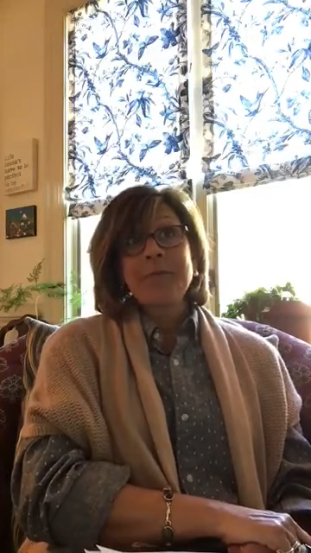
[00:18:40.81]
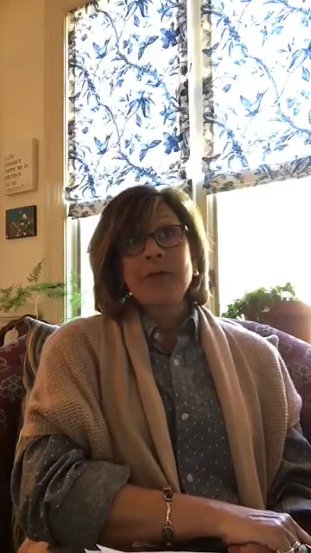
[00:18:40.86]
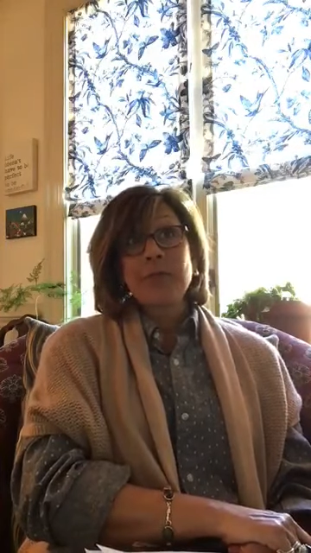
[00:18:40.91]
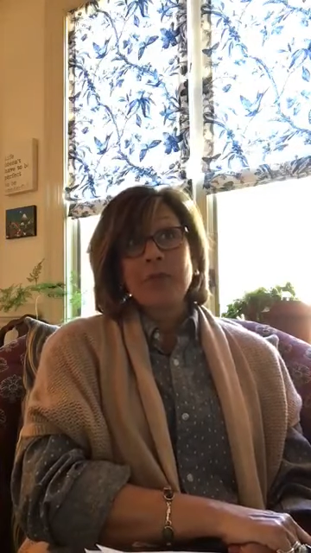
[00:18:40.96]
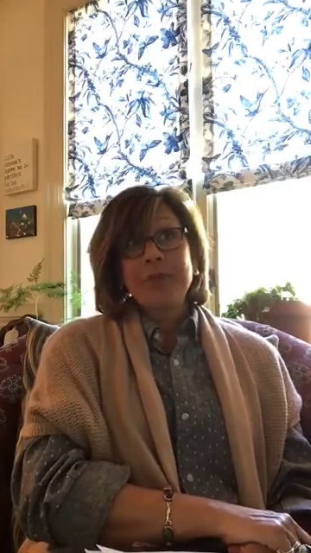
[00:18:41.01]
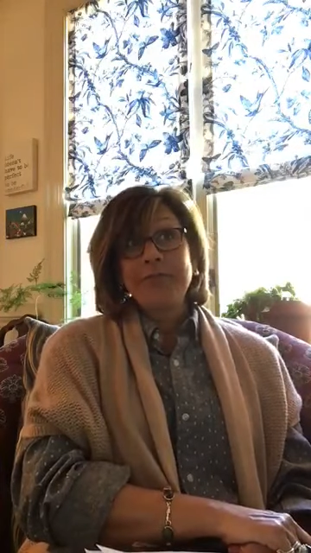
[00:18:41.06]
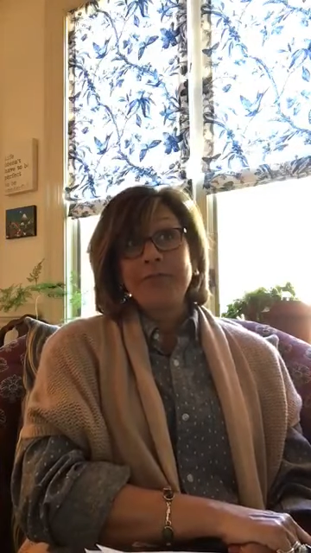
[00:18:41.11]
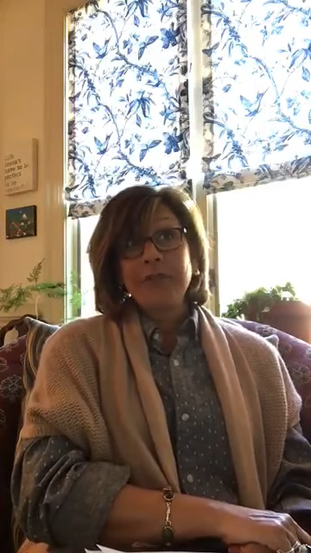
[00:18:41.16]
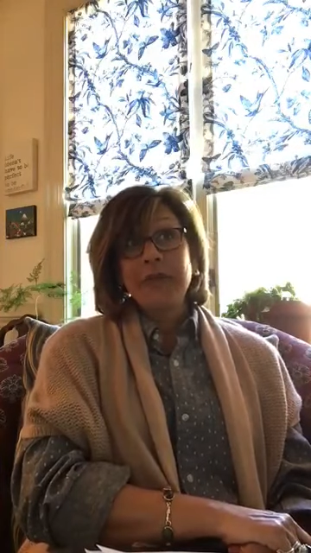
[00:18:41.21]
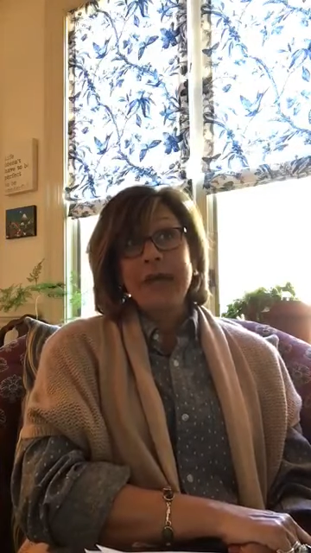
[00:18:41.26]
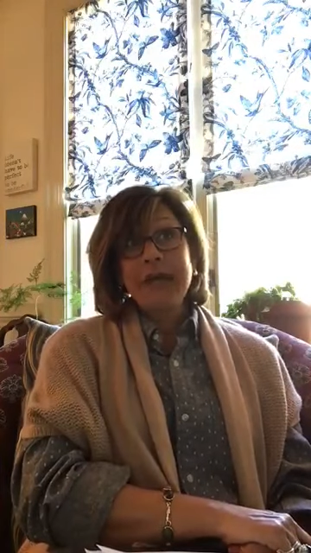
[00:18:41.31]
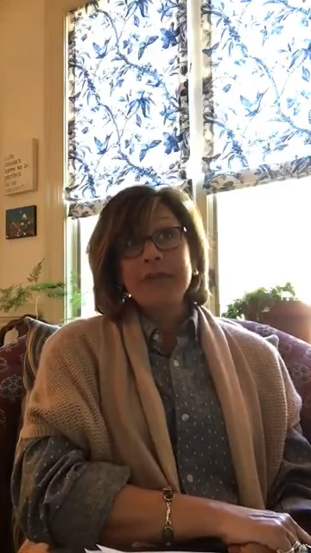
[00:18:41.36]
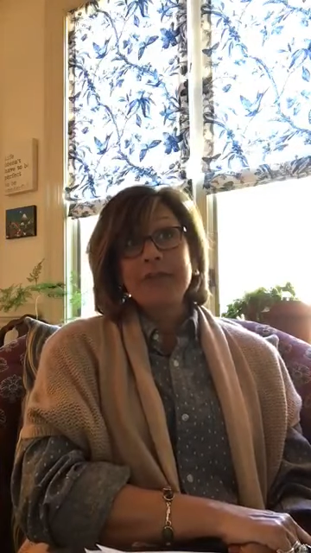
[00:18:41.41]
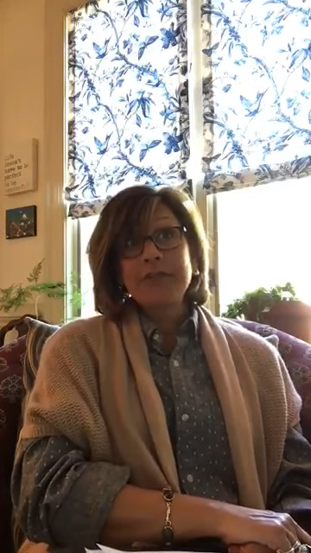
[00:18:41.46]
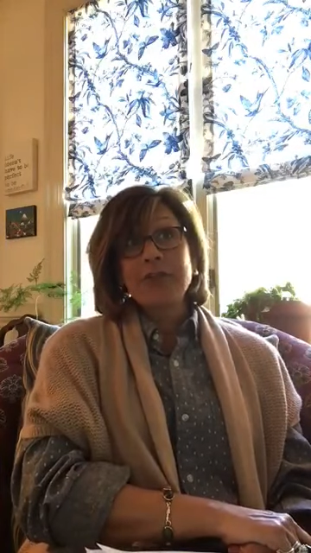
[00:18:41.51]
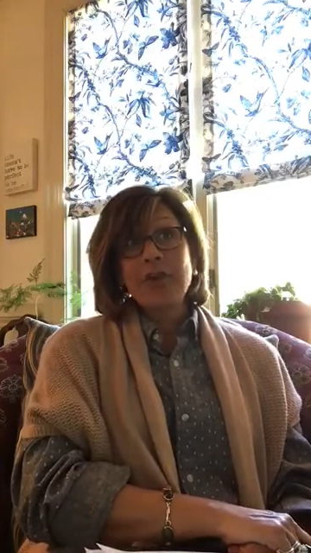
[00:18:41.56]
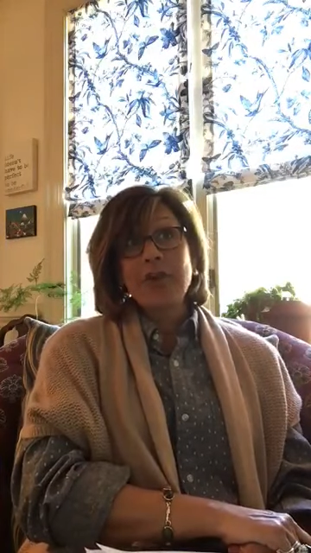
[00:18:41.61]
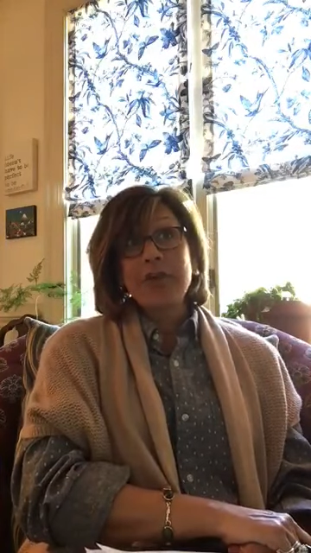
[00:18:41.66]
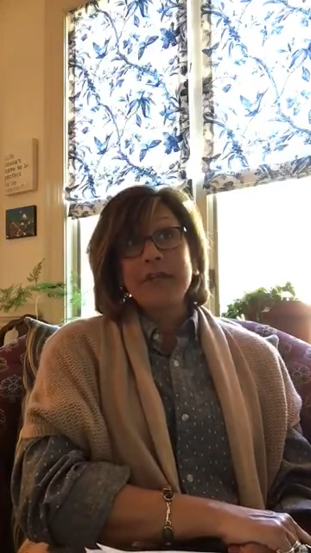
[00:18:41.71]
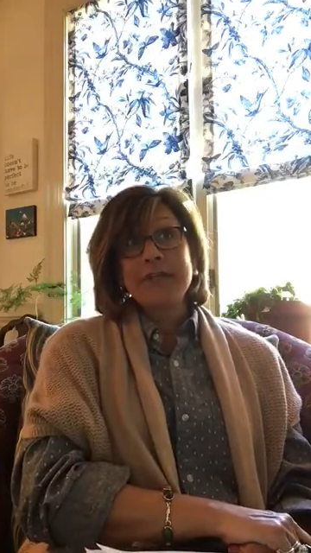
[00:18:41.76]
reflect
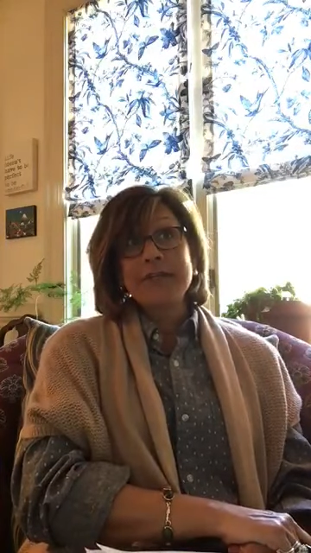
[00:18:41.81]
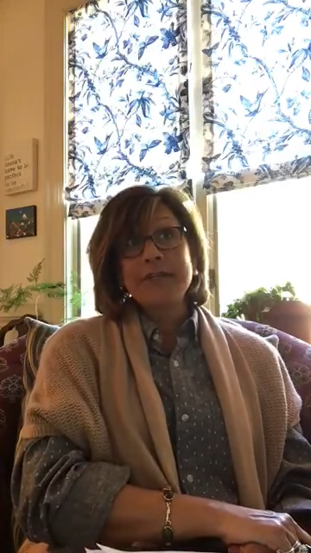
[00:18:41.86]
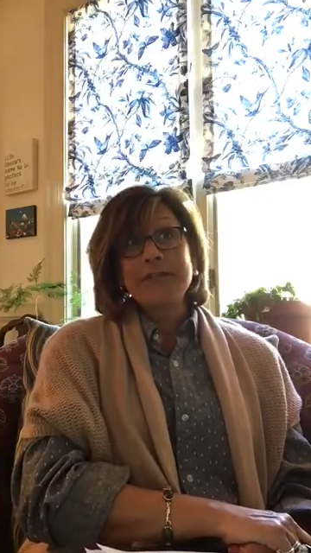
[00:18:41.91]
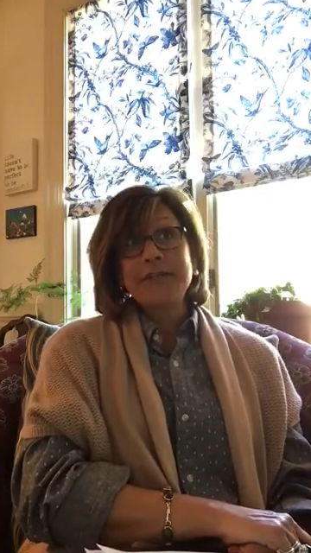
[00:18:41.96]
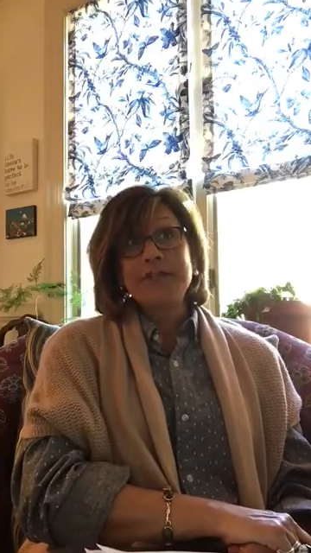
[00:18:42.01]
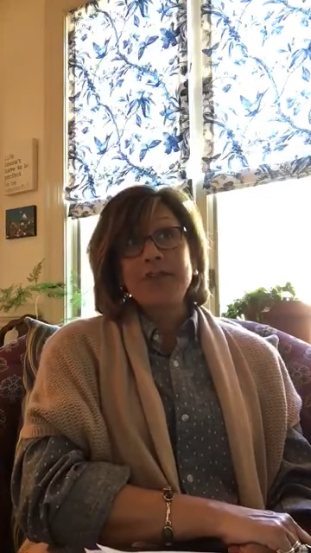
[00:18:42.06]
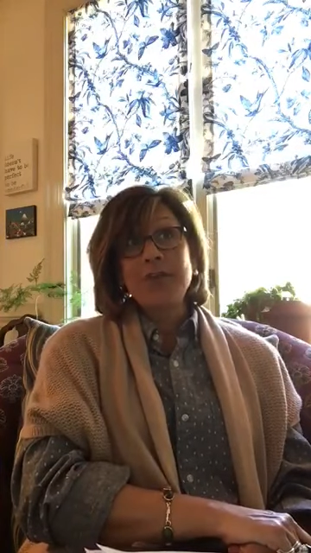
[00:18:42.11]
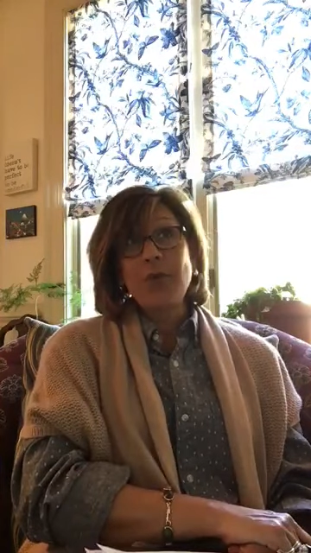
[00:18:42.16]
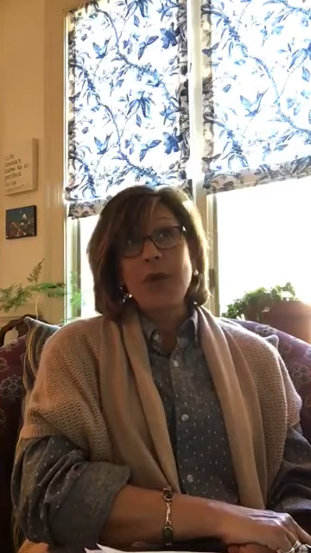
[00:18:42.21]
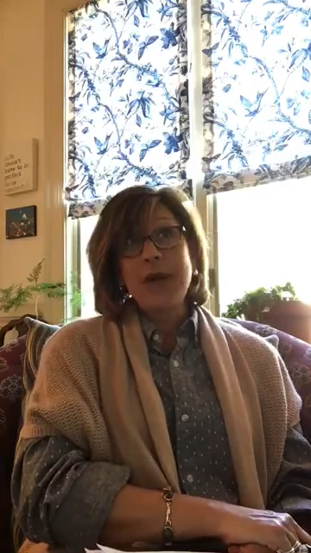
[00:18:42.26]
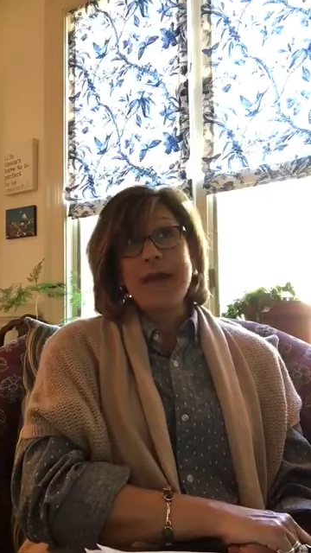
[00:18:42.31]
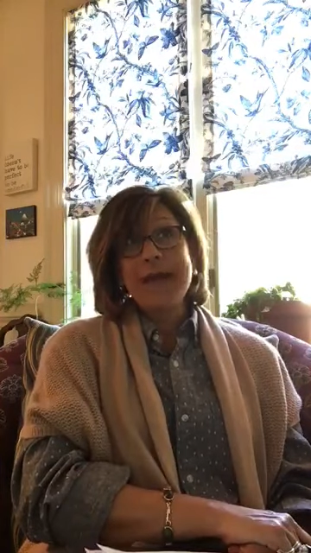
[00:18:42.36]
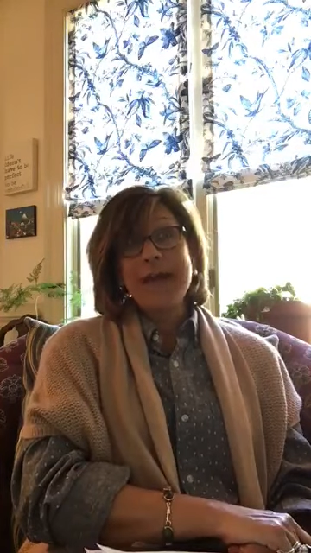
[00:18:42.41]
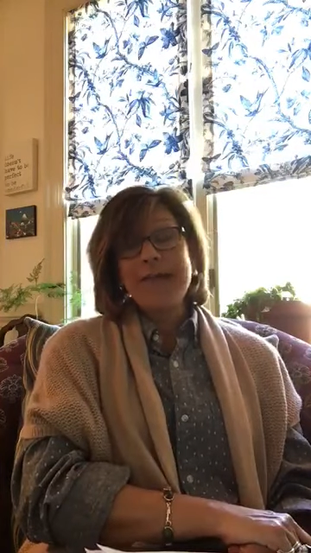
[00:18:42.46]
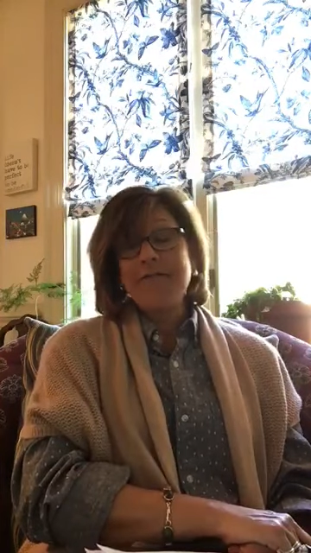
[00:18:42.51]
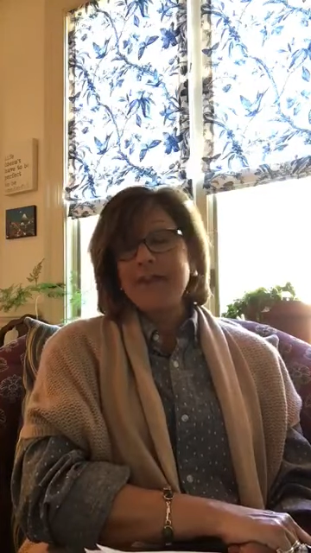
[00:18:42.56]
on is do I have